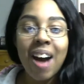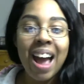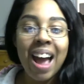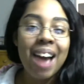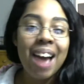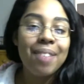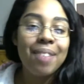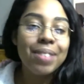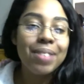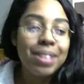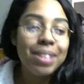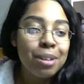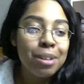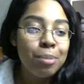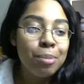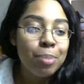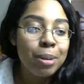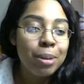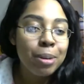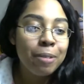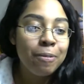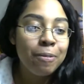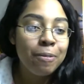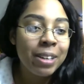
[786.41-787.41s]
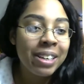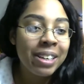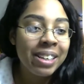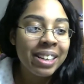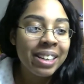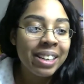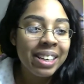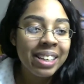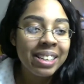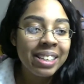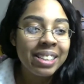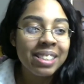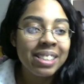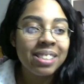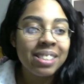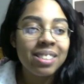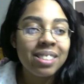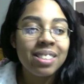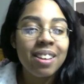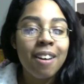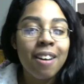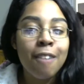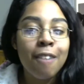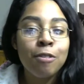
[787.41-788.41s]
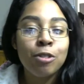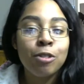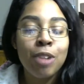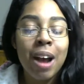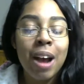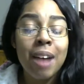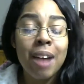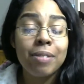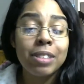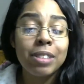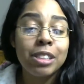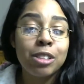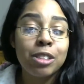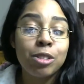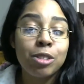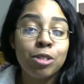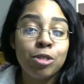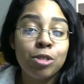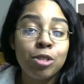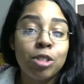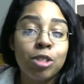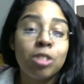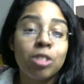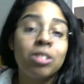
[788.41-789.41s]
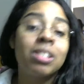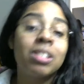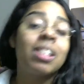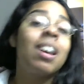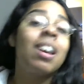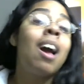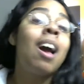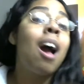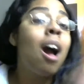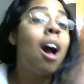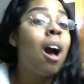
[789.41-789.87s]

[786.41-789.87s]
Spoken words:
I have a little bit of finickiness of traveling to New Jersey.